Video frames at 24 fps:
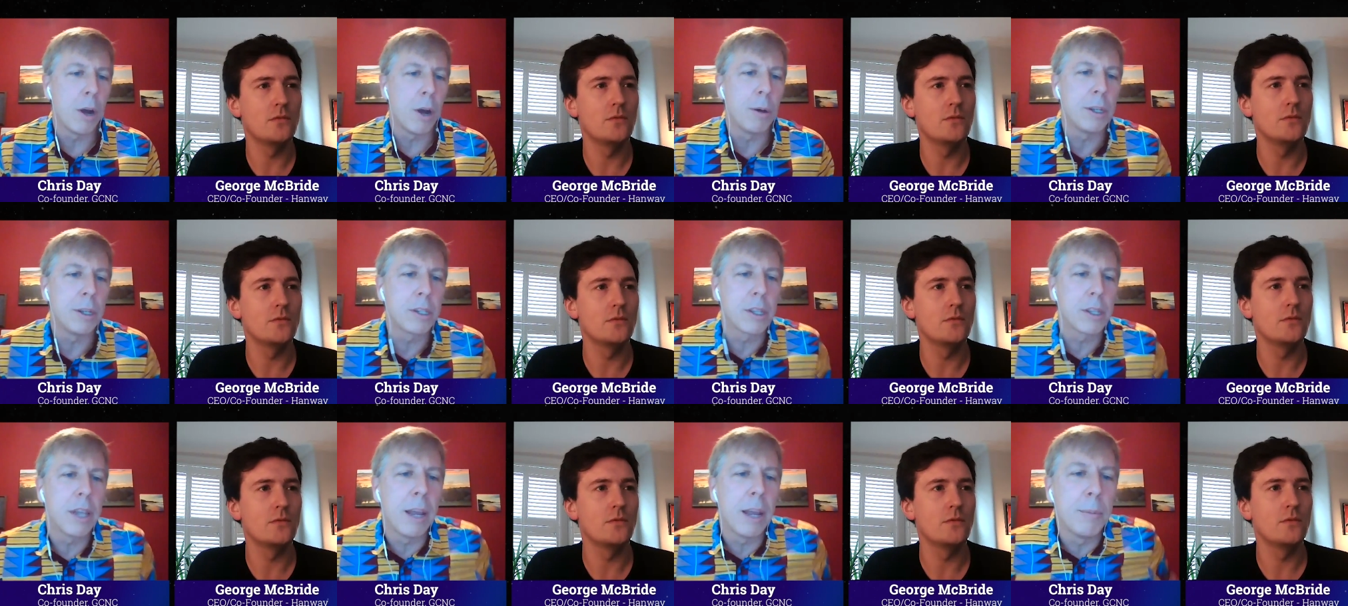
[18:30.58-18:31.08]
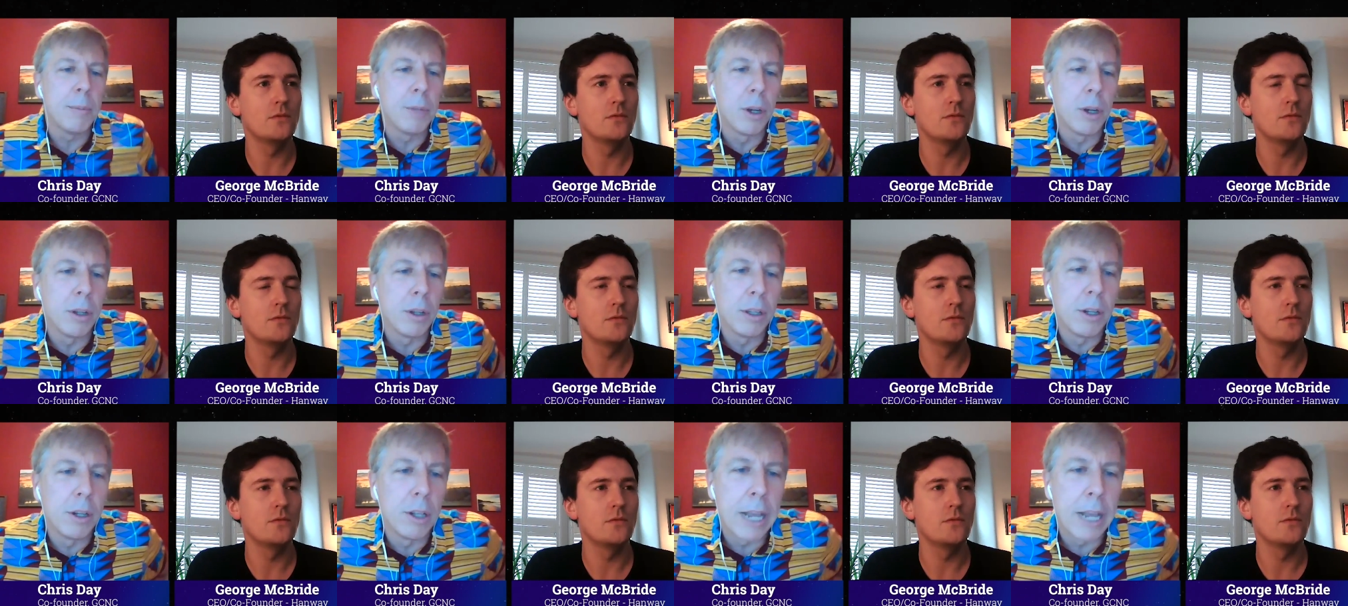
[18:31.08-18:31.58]
Speaker 1: always claim
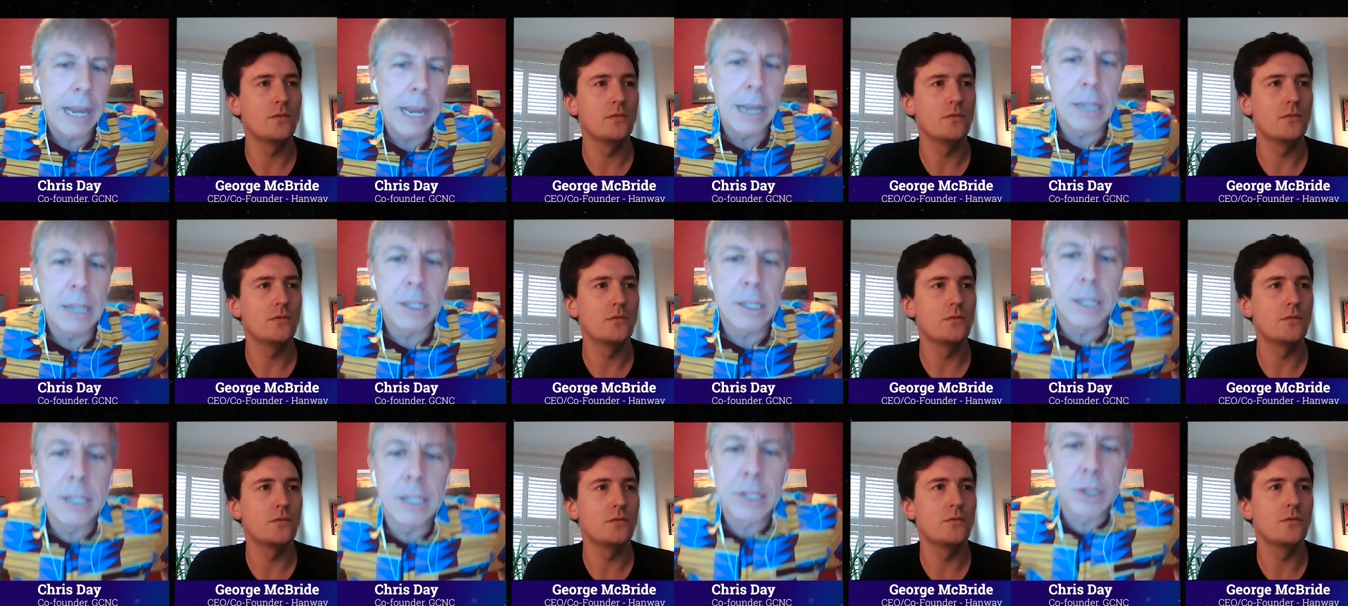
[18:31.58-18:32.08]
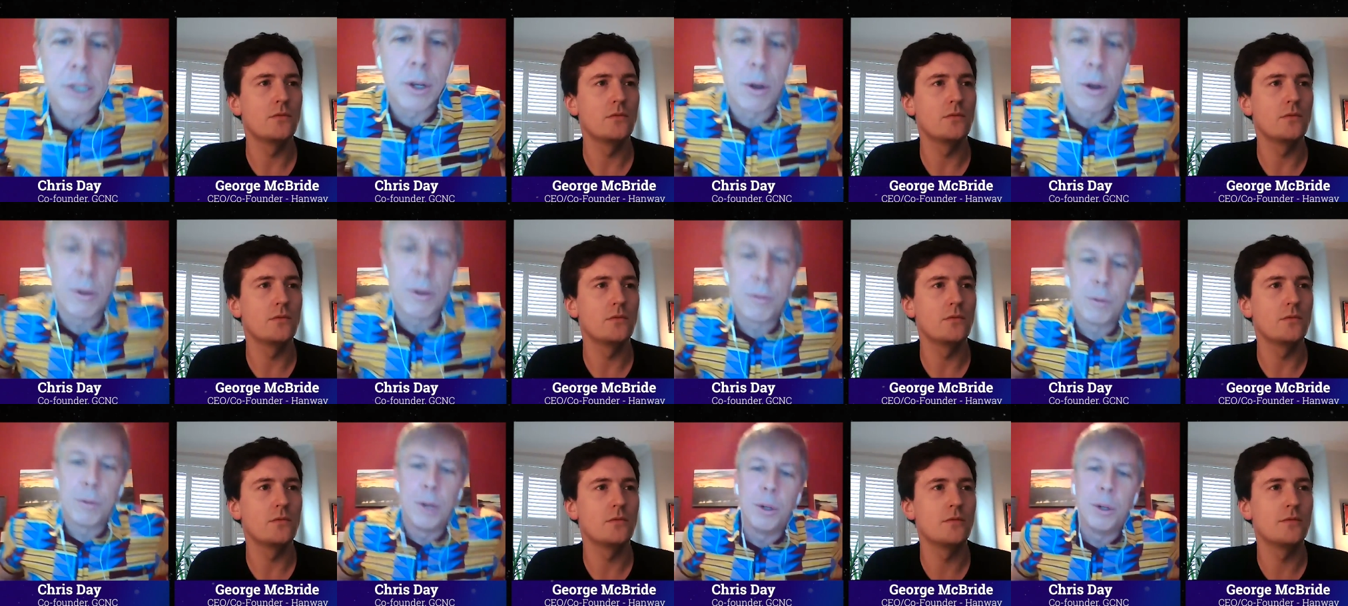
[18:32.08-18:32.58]
they're a little hazy.
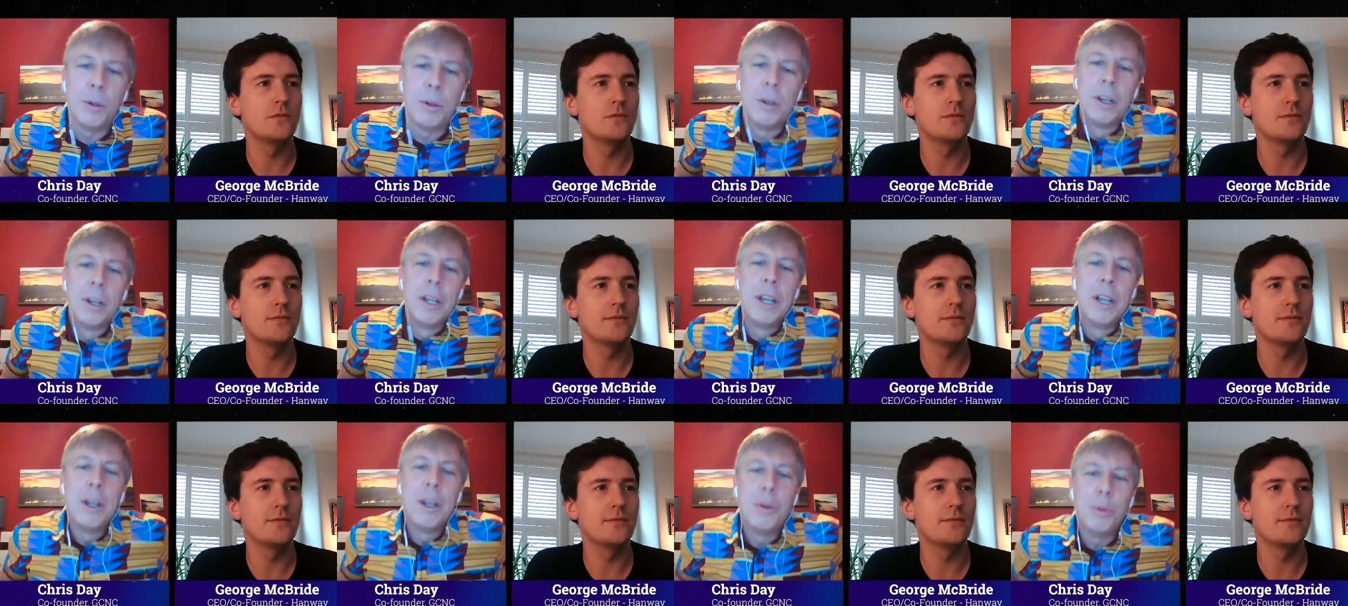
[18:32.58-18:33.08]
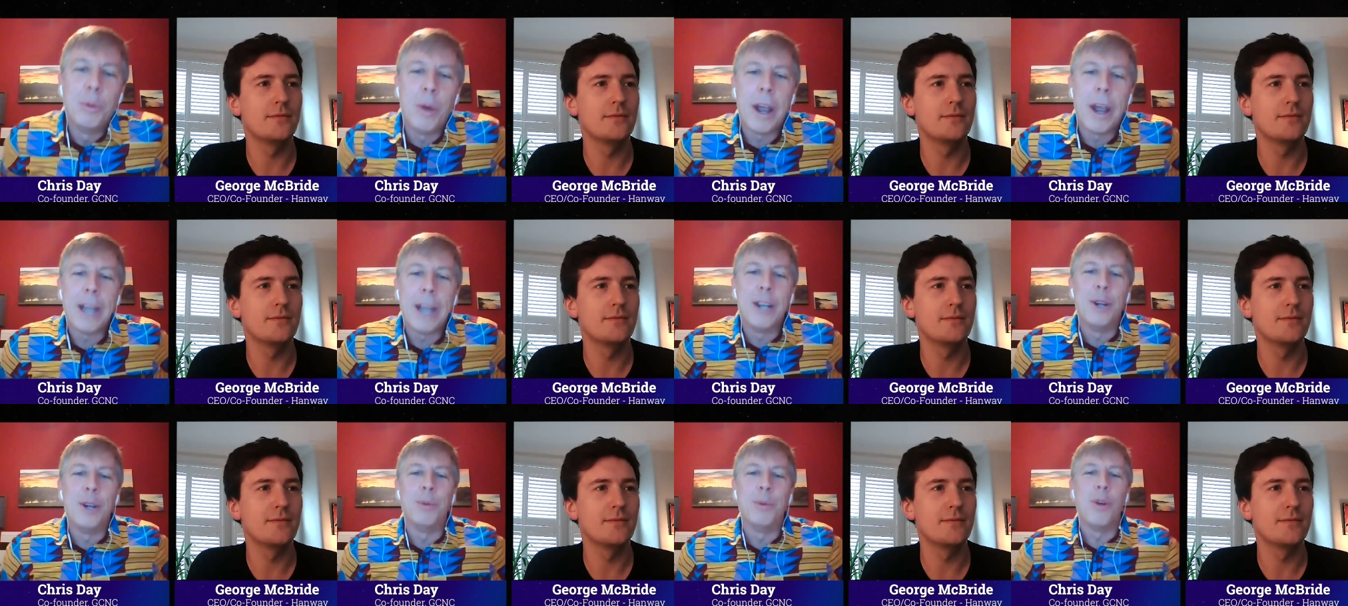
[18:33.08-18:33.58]
So if we're
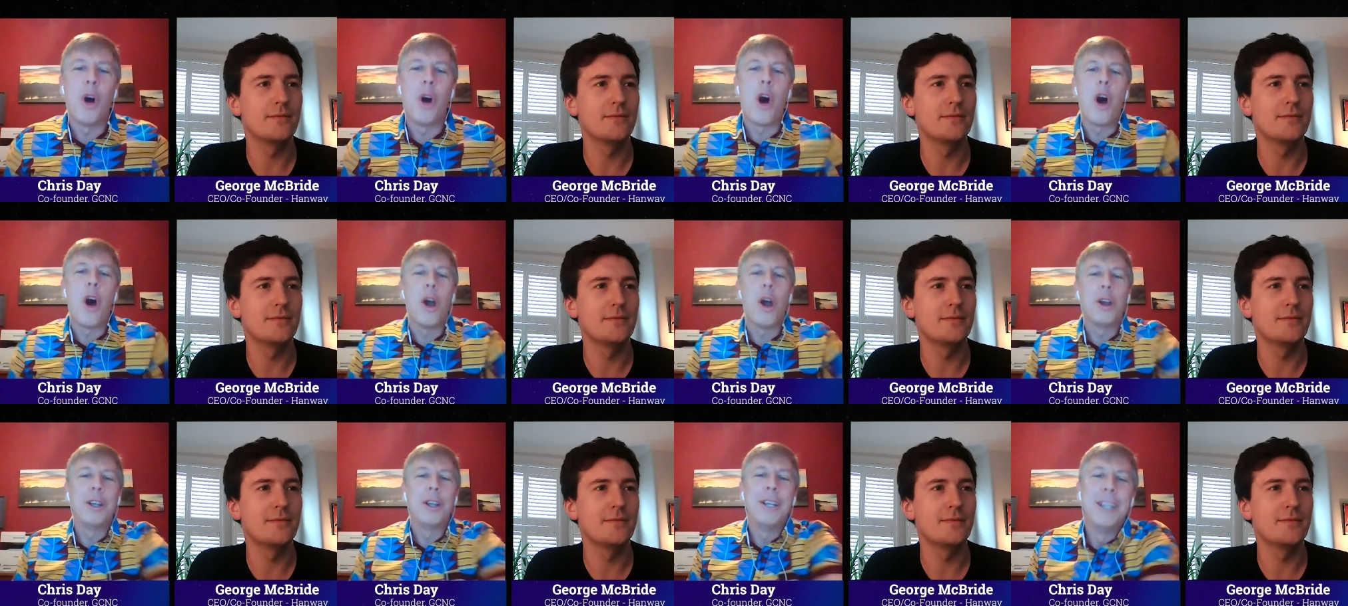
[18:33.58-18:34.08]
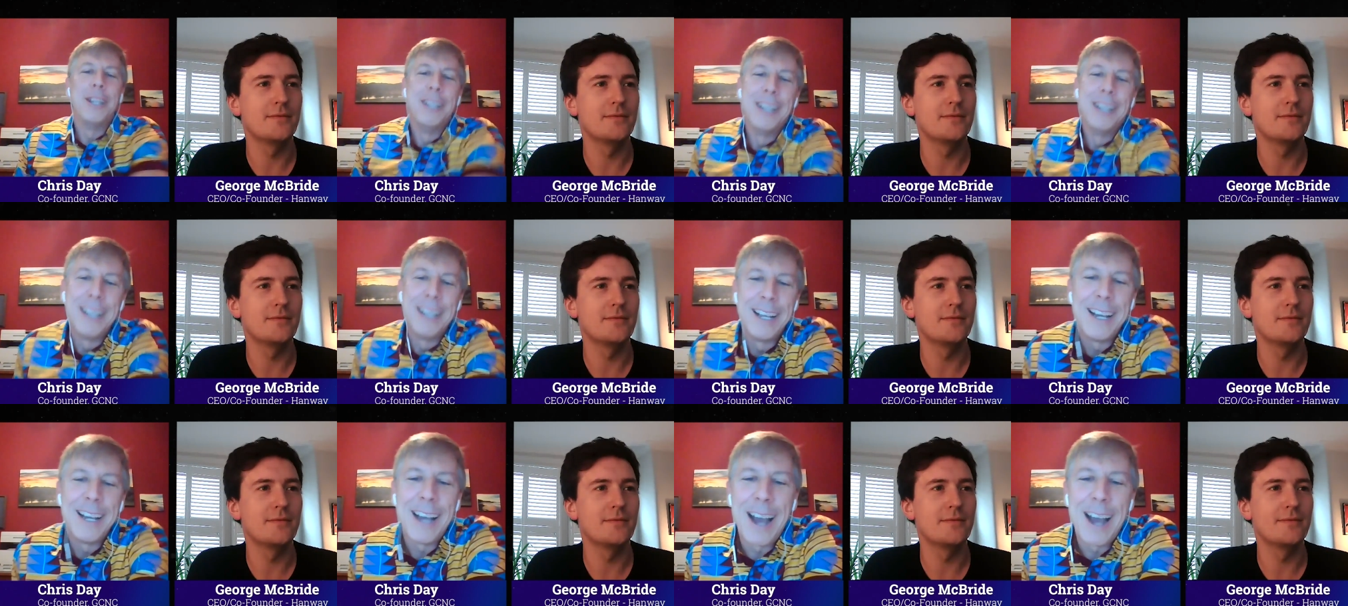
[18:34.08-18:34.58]
right or wrong,
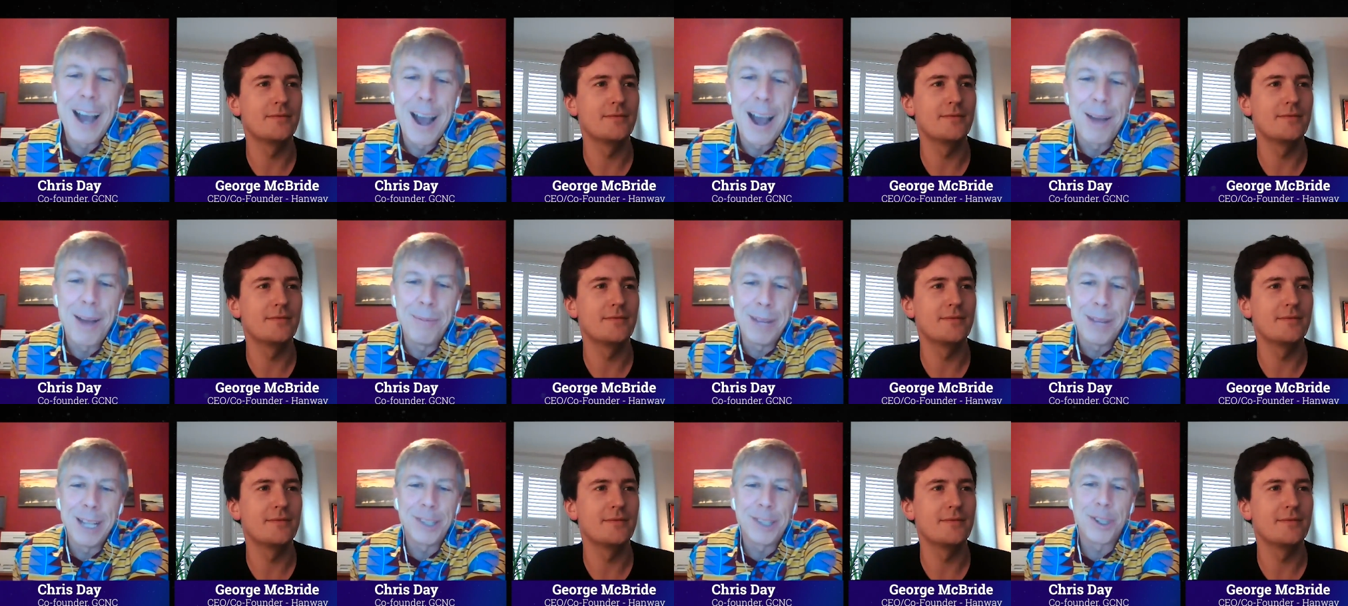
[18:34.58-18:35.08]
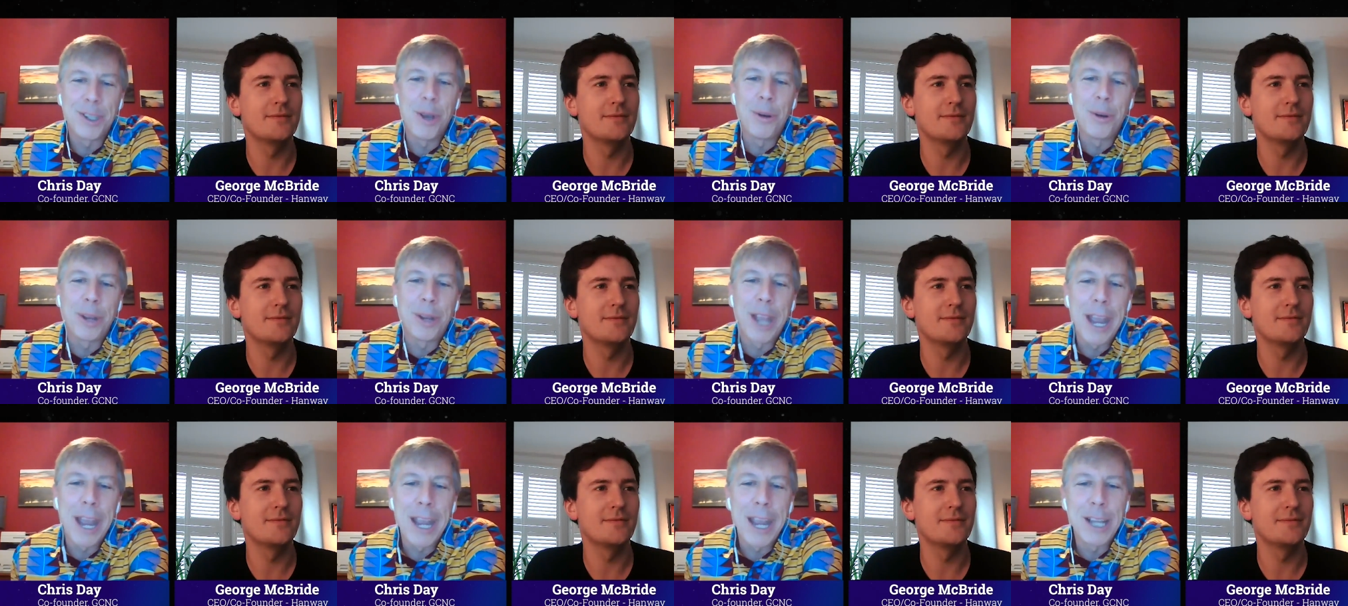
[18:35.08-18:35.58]
um, it's
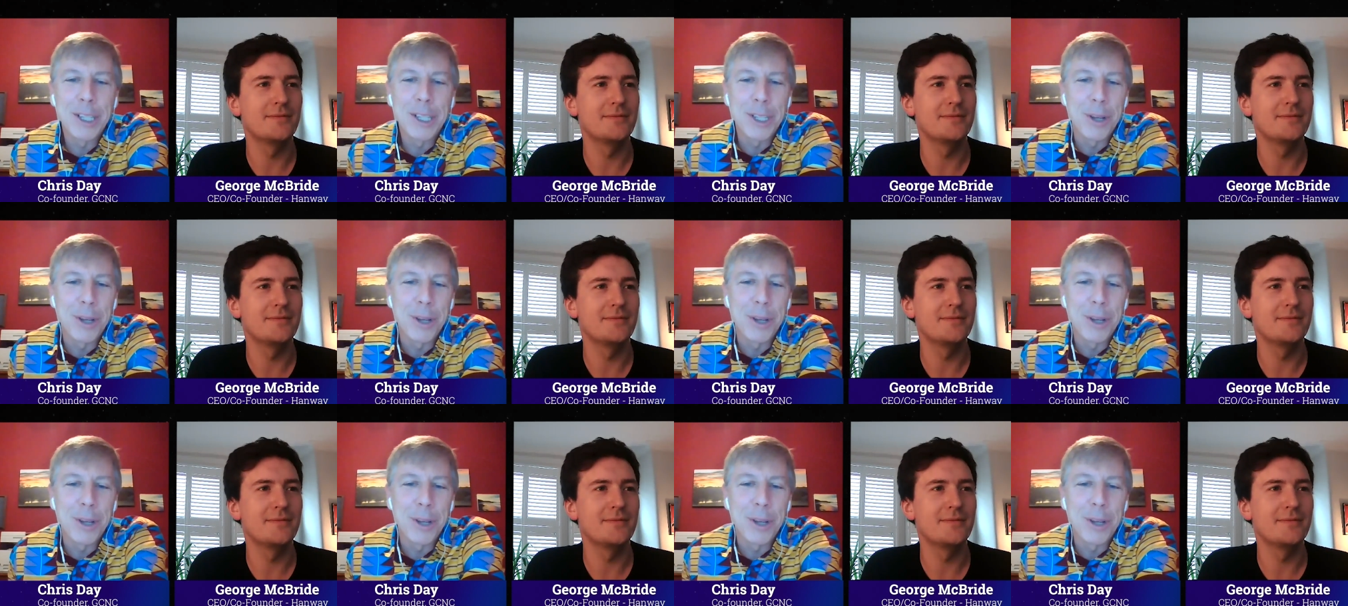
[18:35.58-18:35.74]
okay.